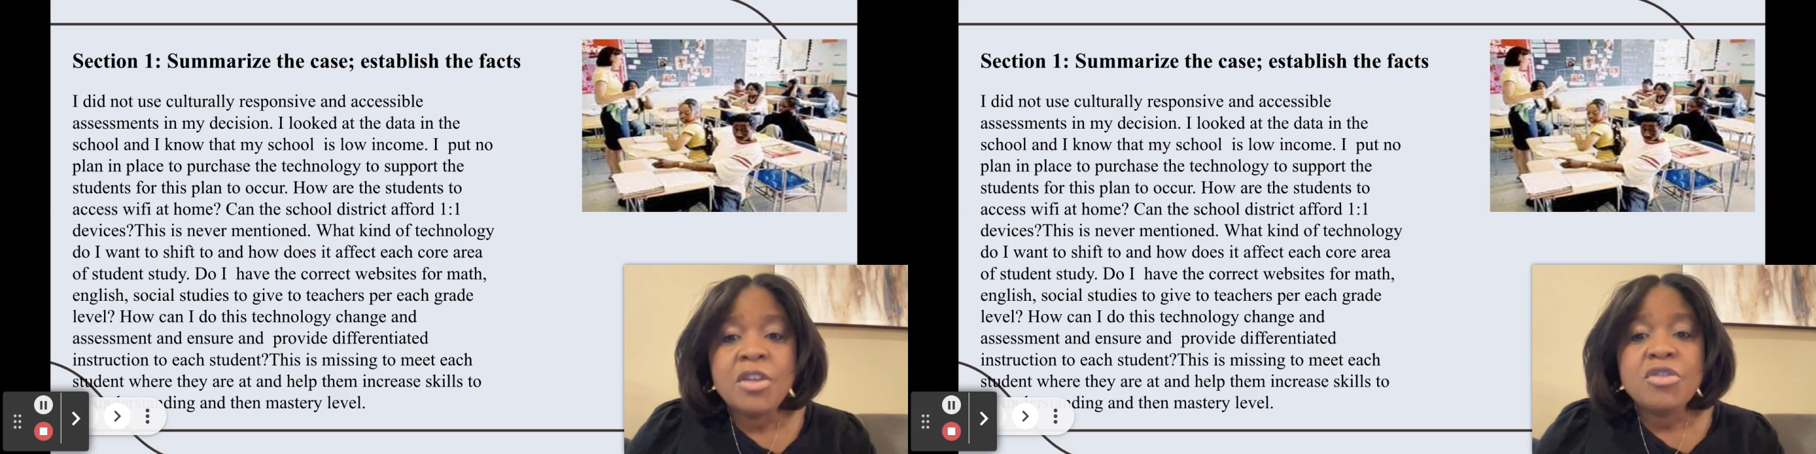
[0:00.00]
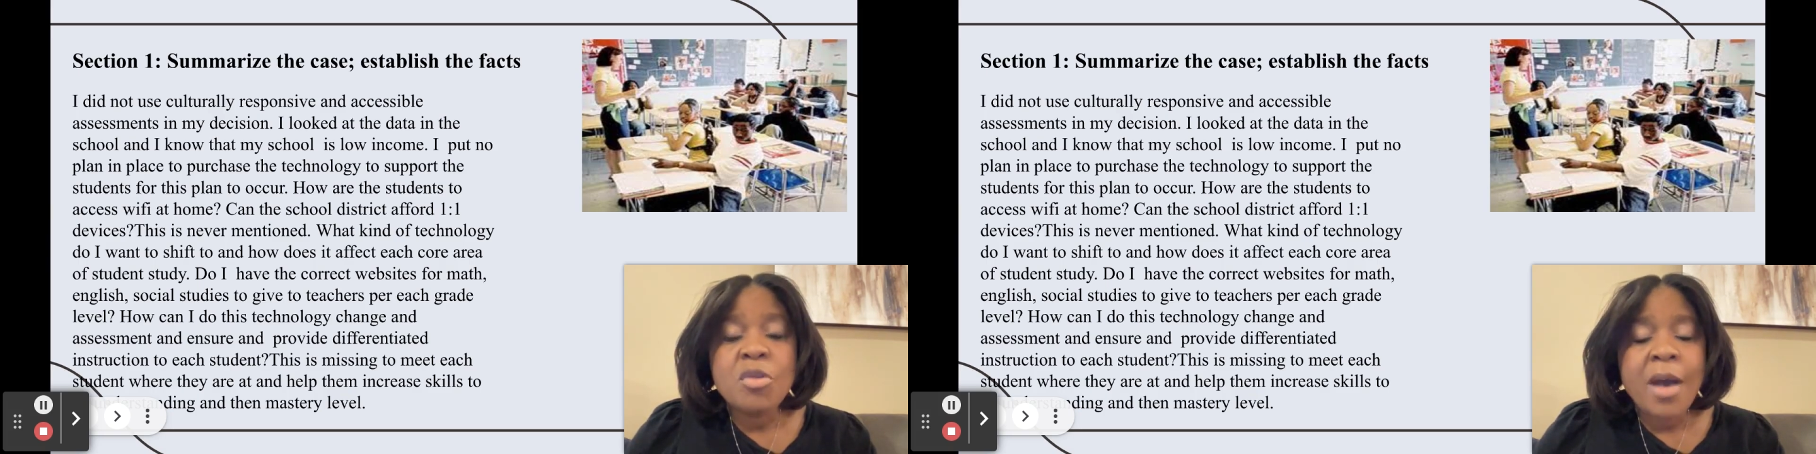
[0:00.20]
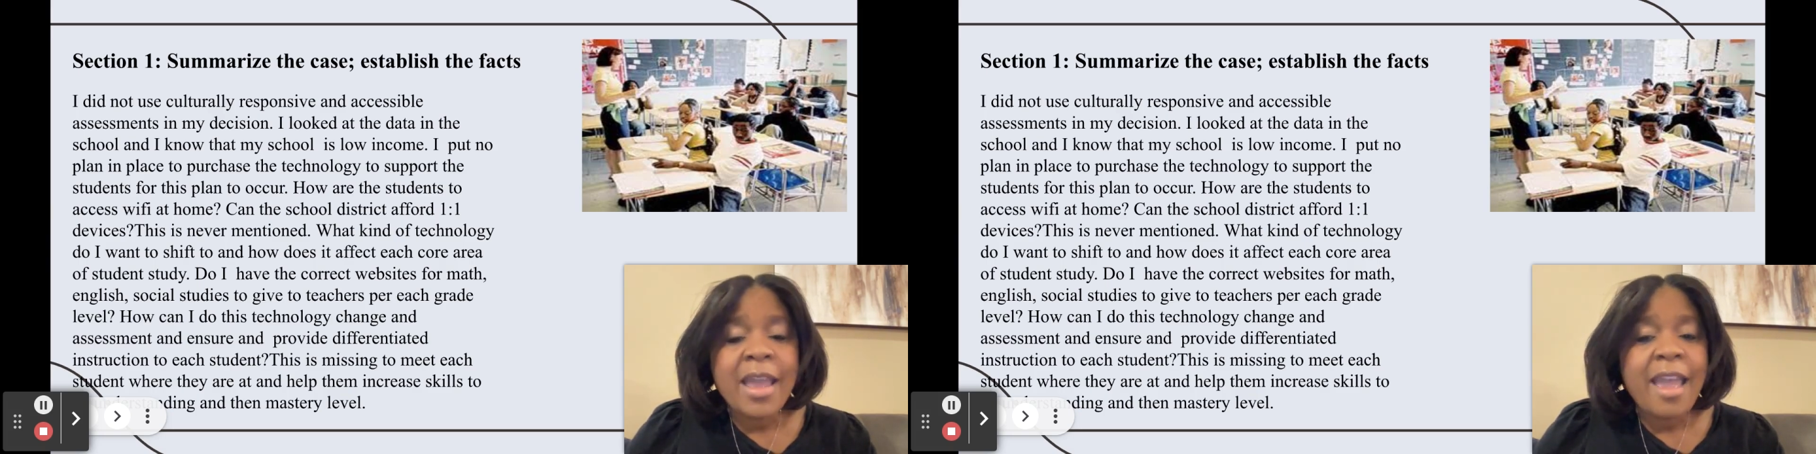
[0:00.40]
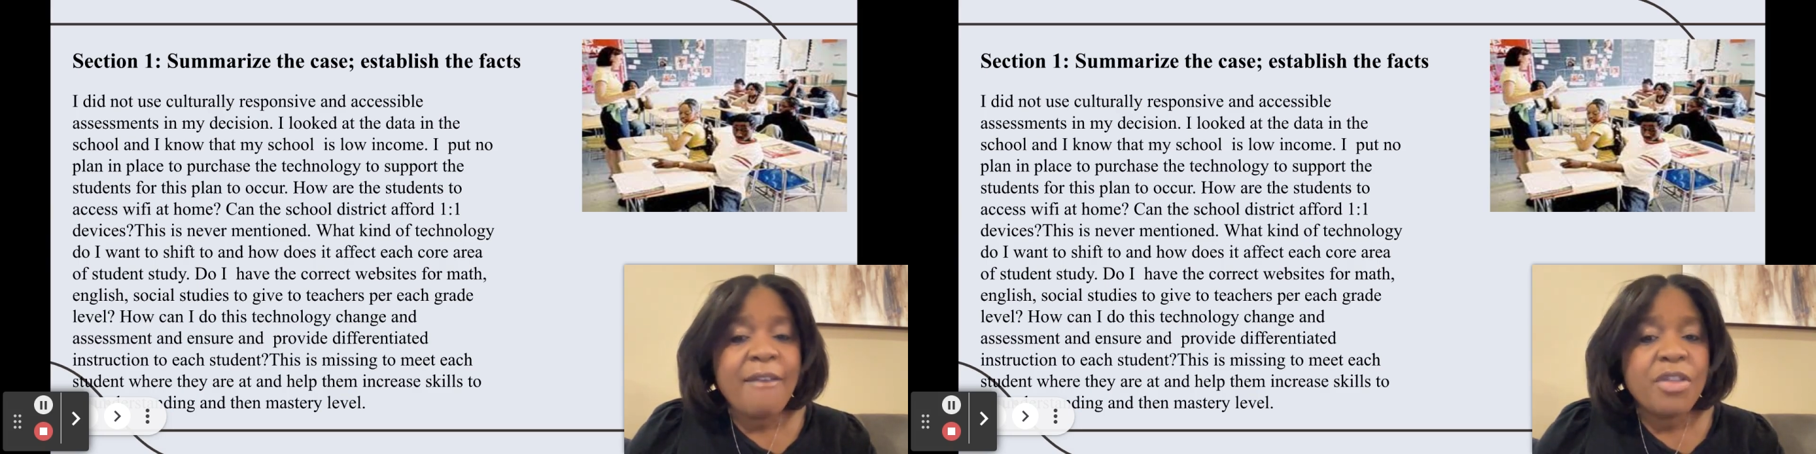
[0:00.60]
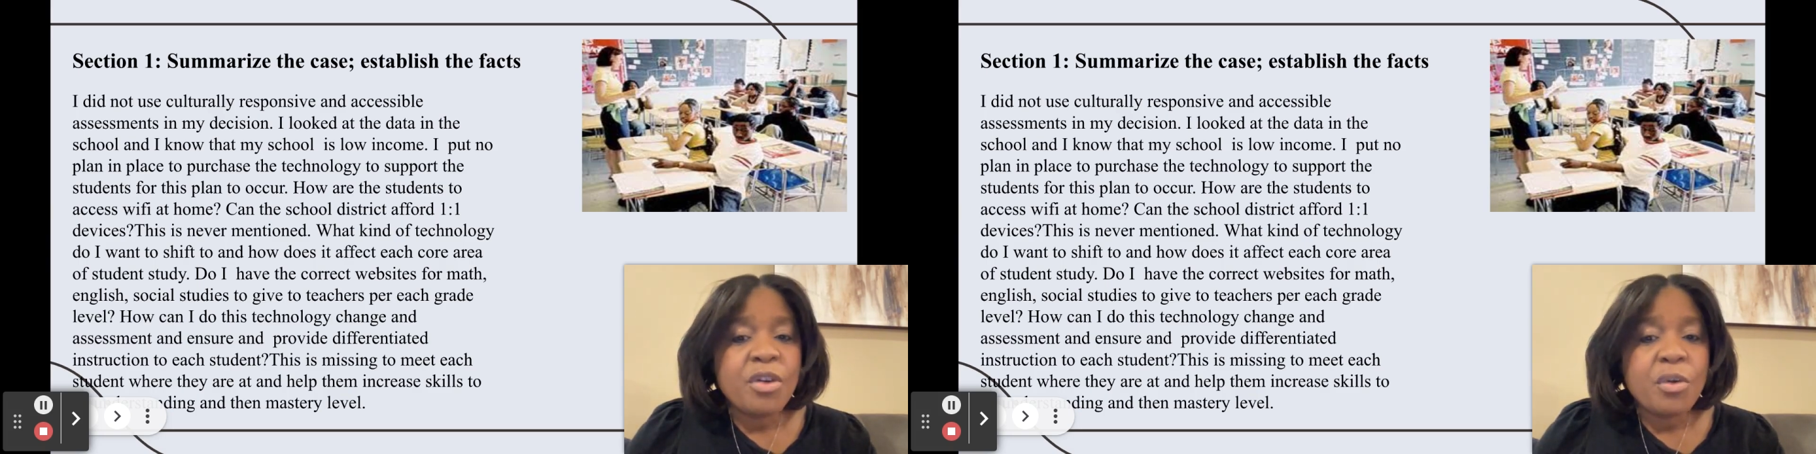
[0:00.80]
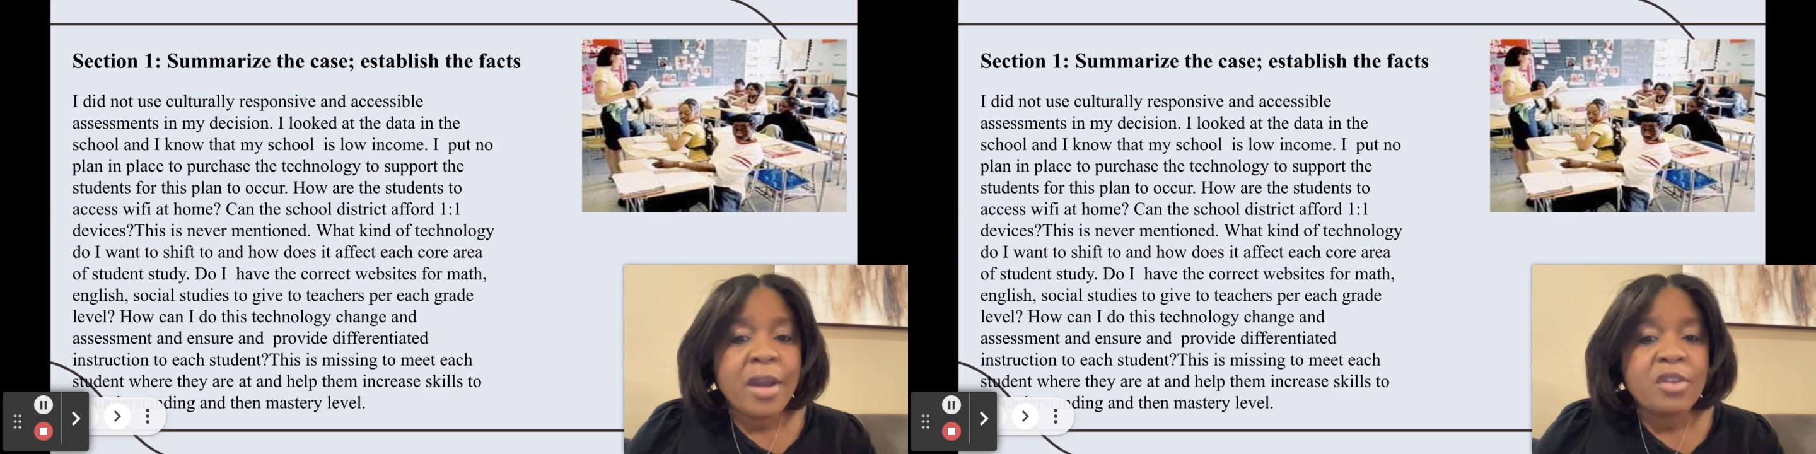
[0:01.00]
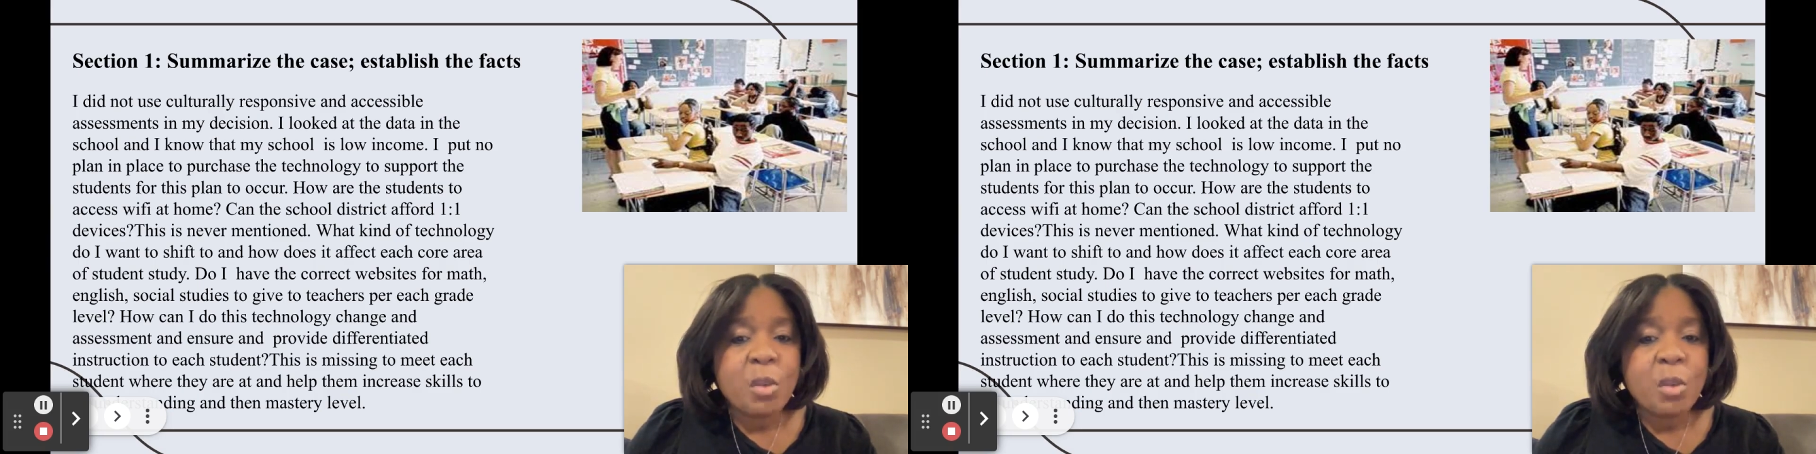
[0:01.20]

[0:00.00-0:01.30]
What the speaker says: Do I have the correct